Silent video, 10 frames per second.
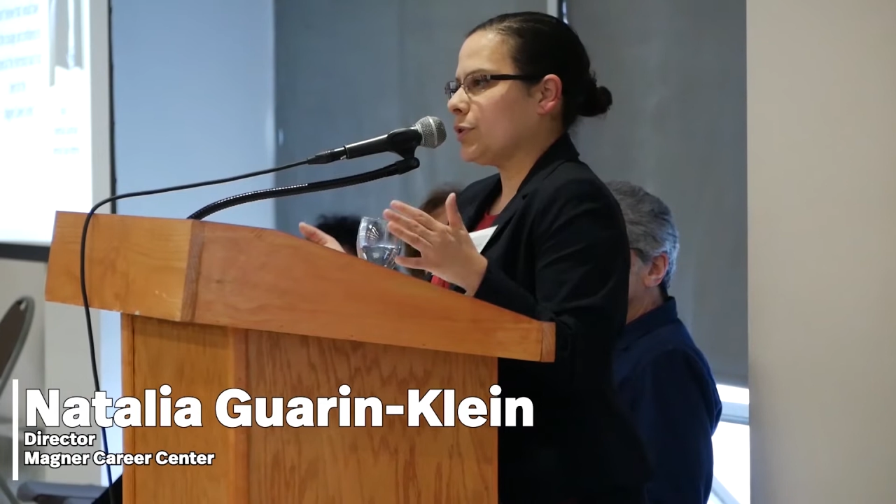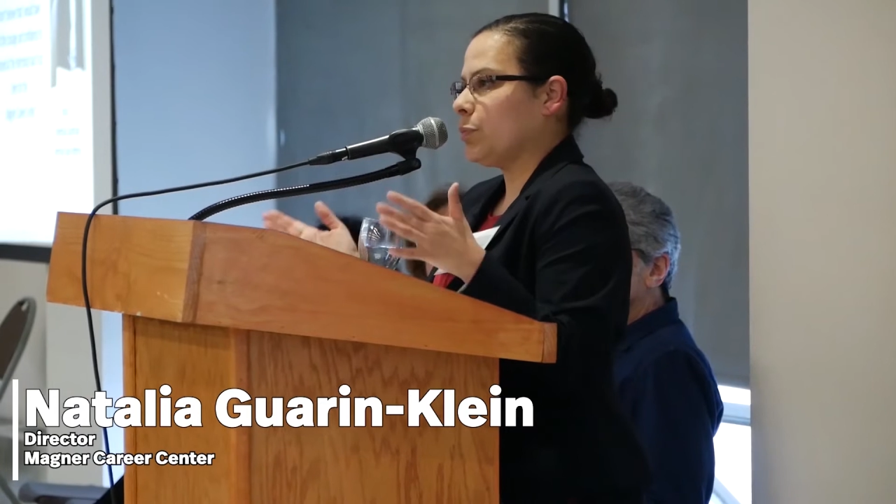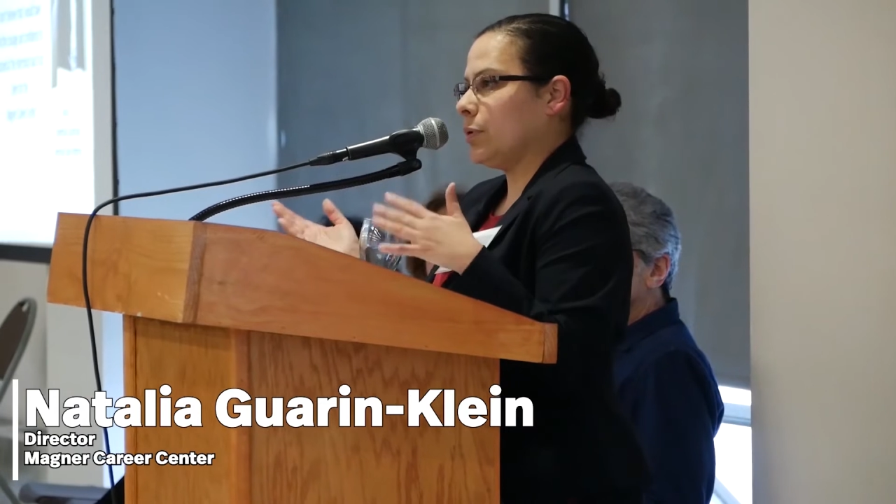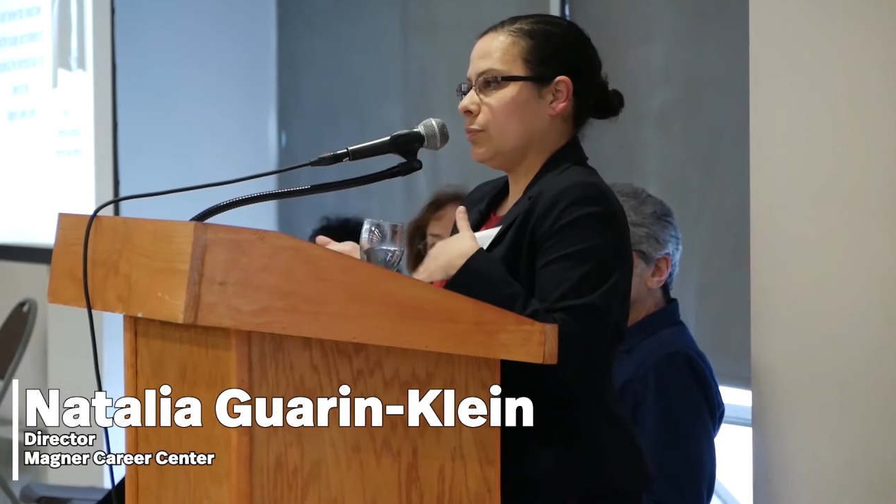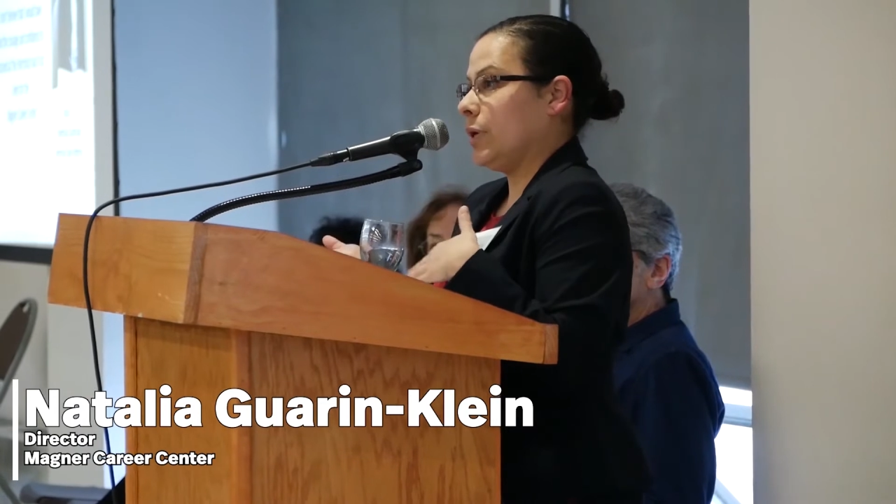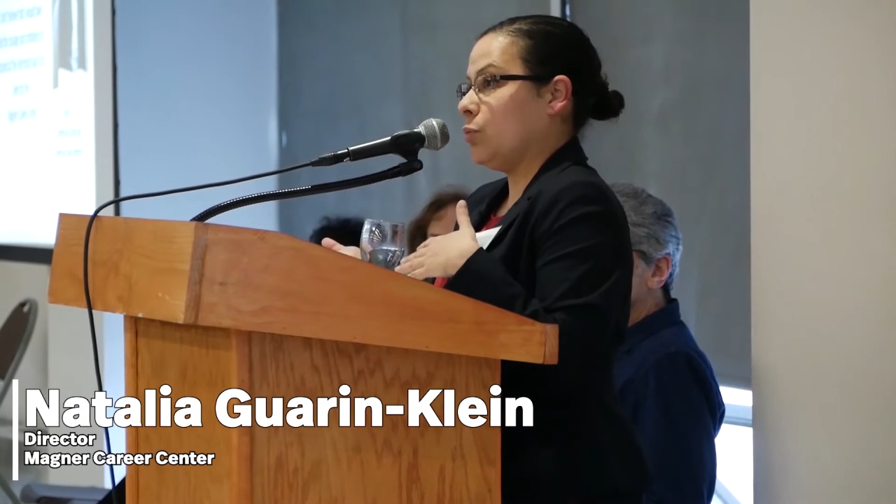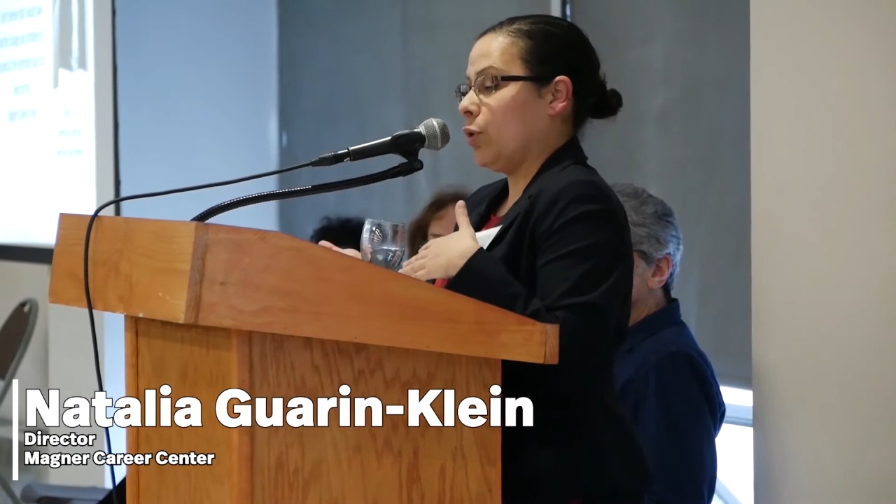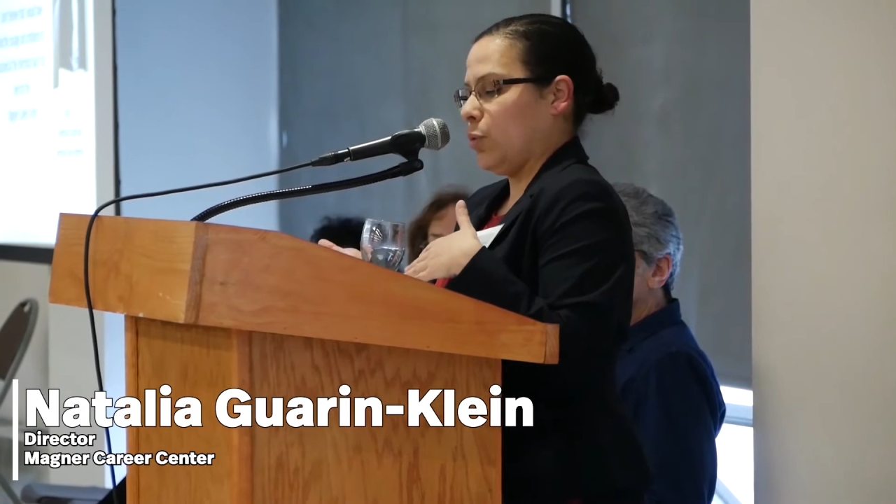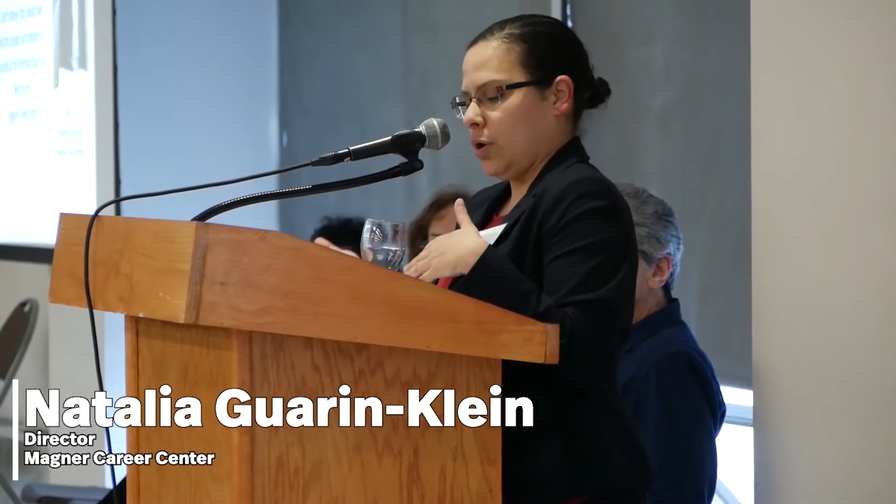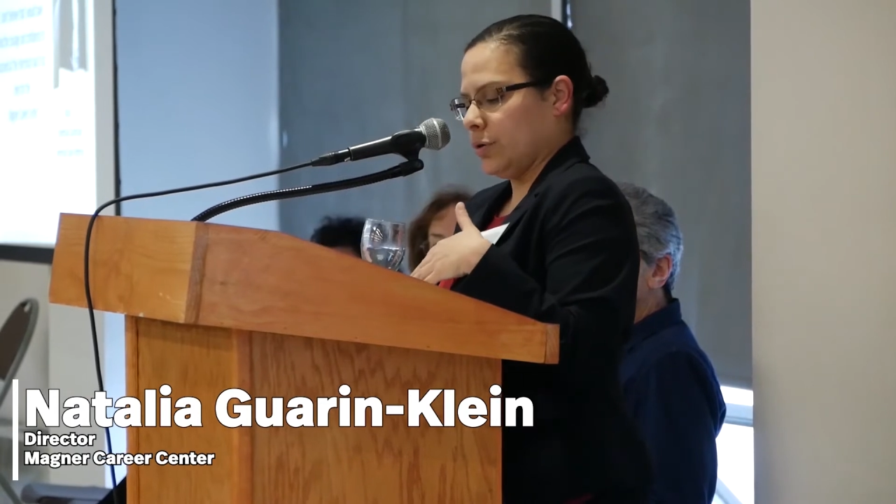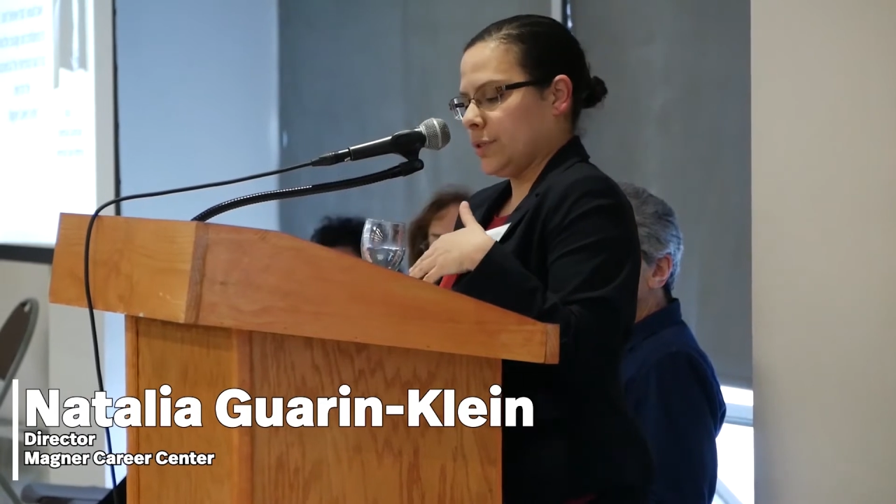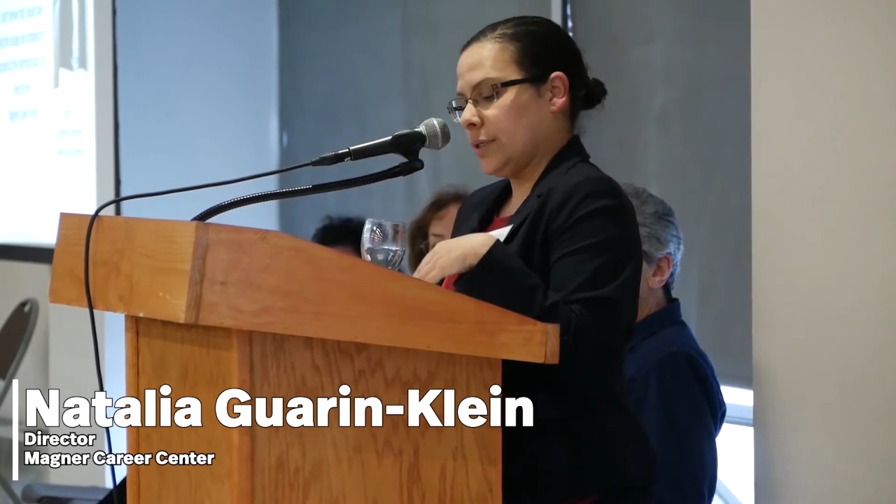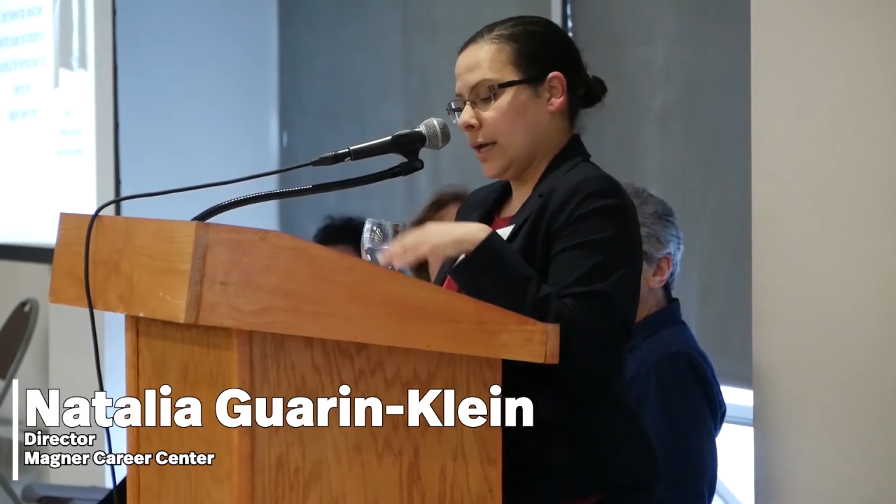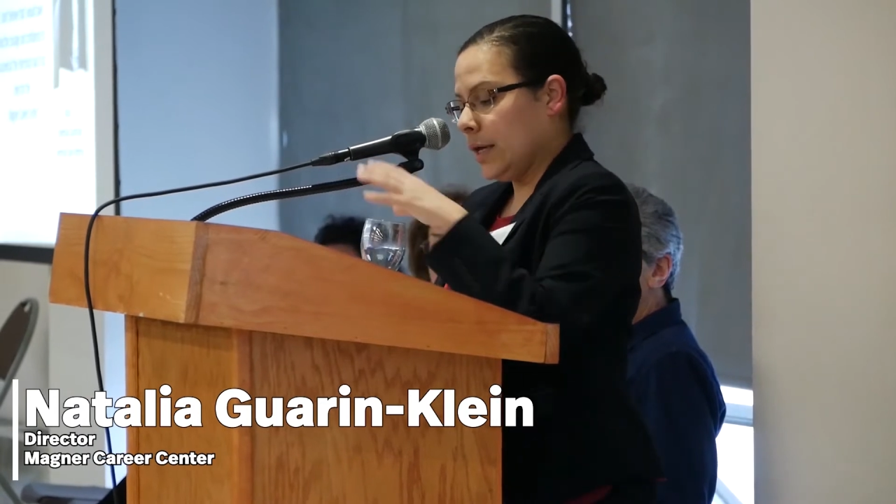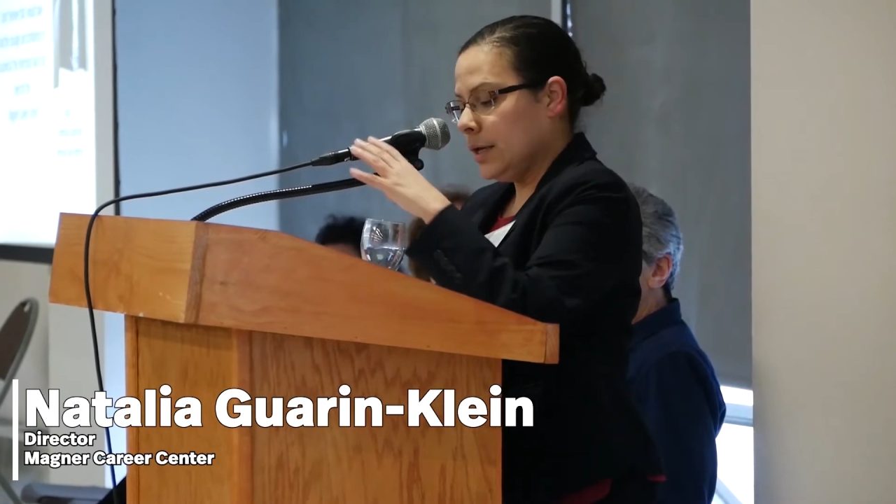the director of the
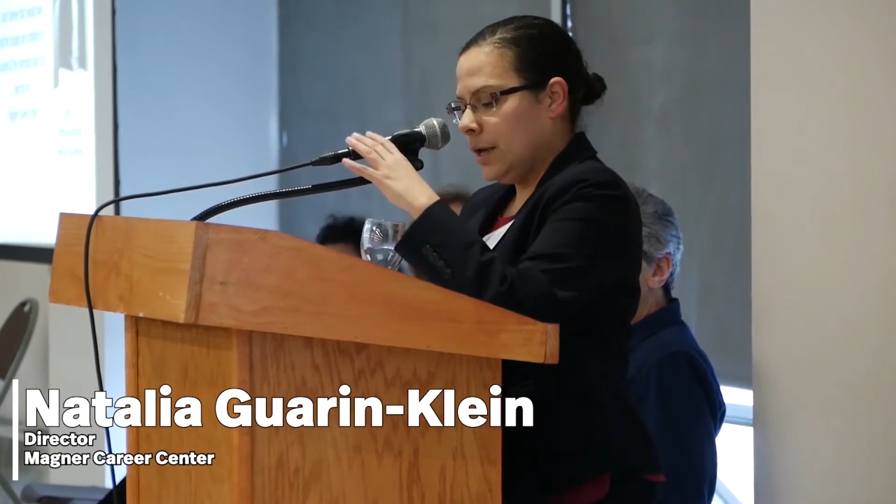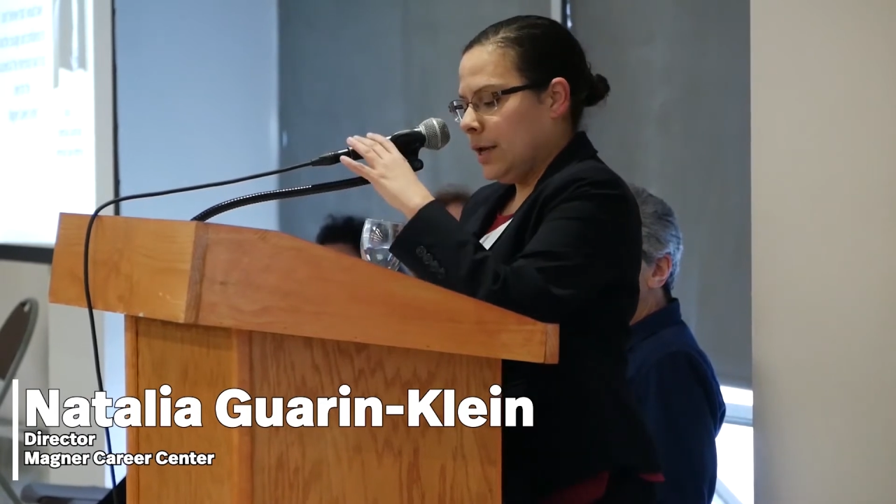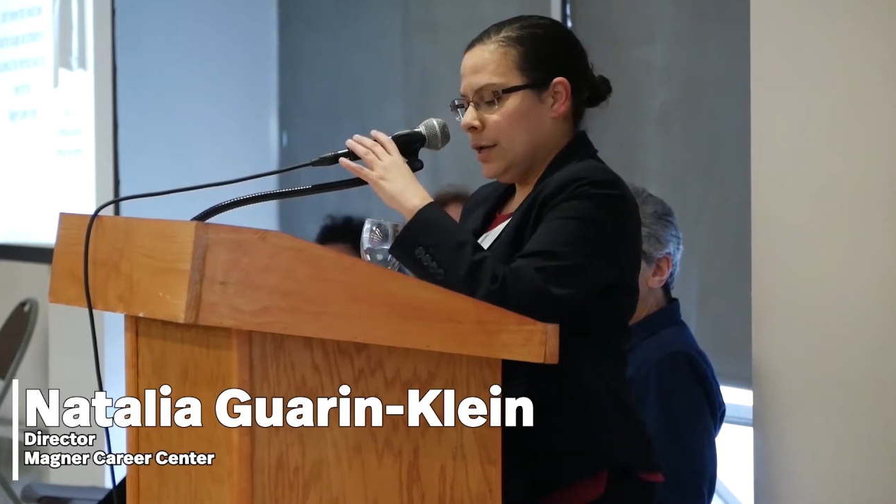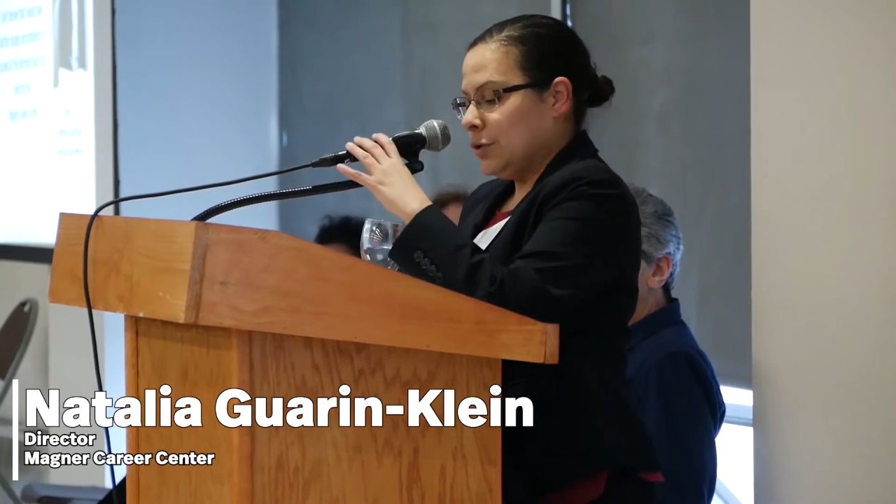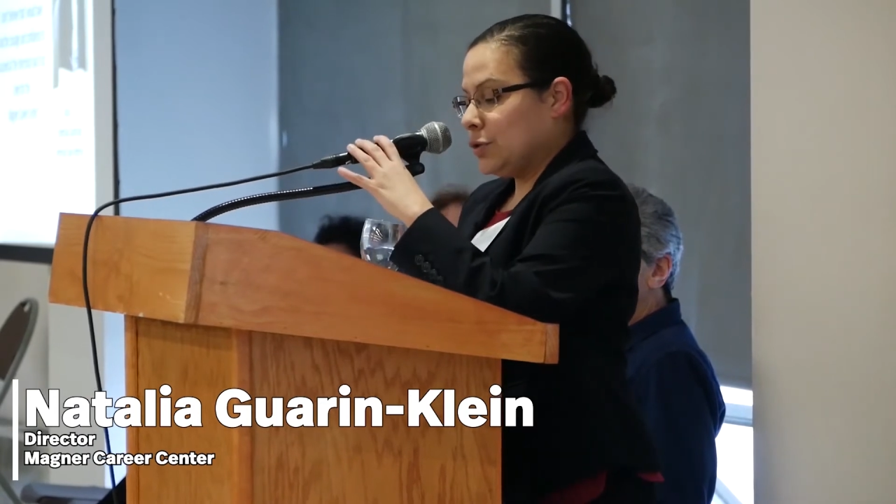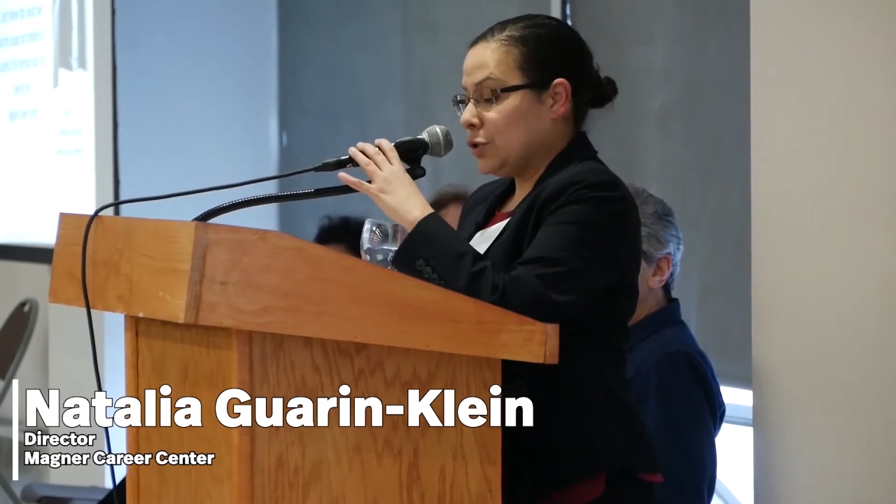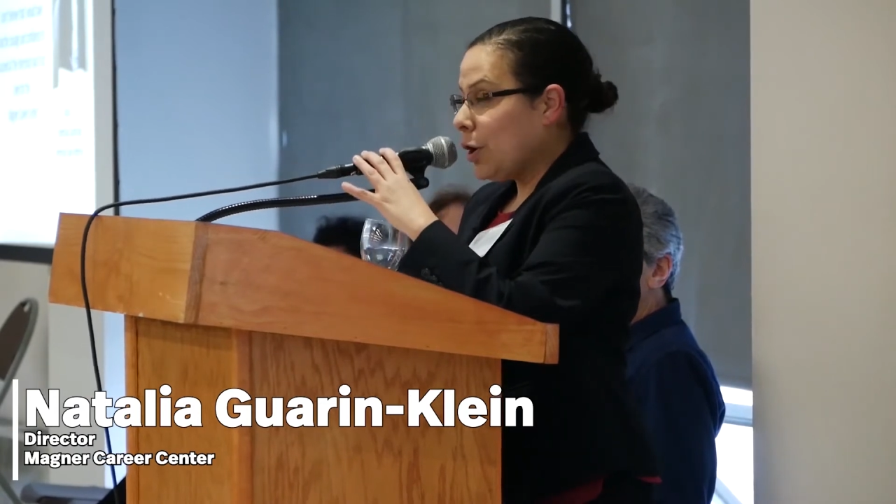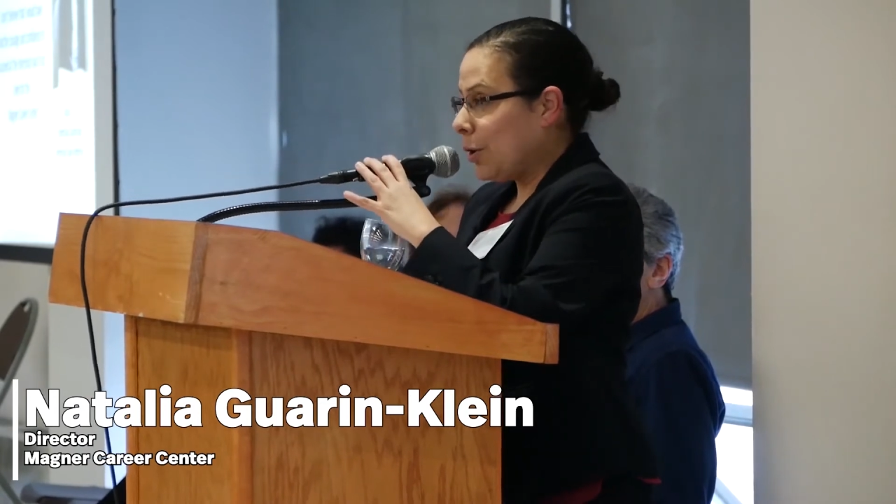Magner Career Center.